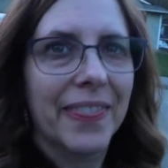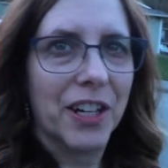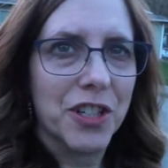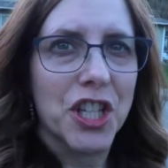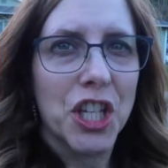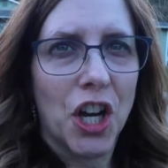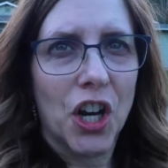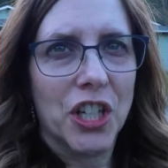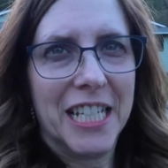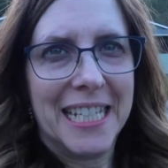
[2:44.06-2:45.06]
There's the
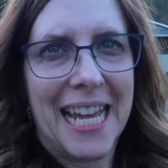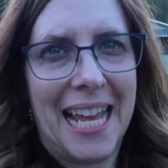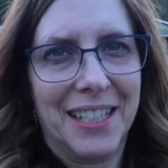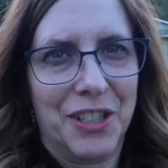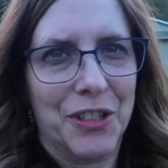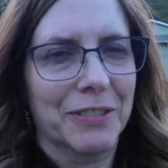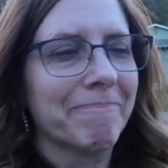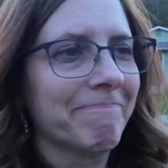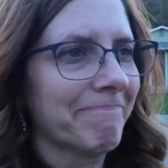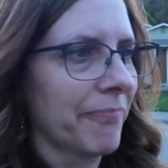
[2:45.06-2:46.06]
yard disaster.
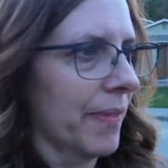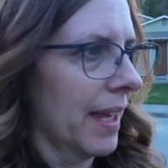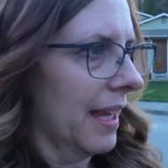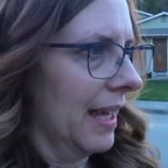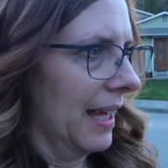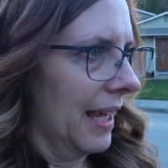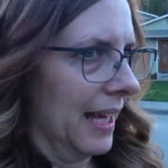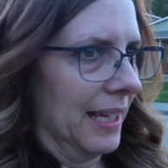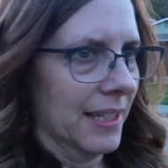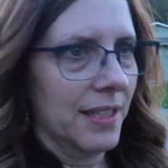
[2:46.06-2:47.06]

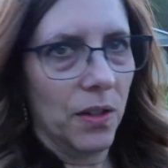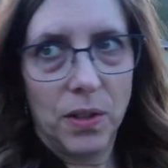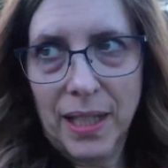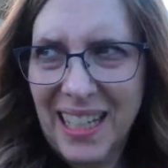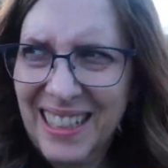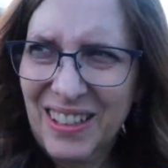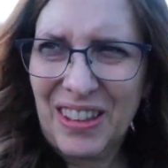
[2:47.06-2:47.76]
So like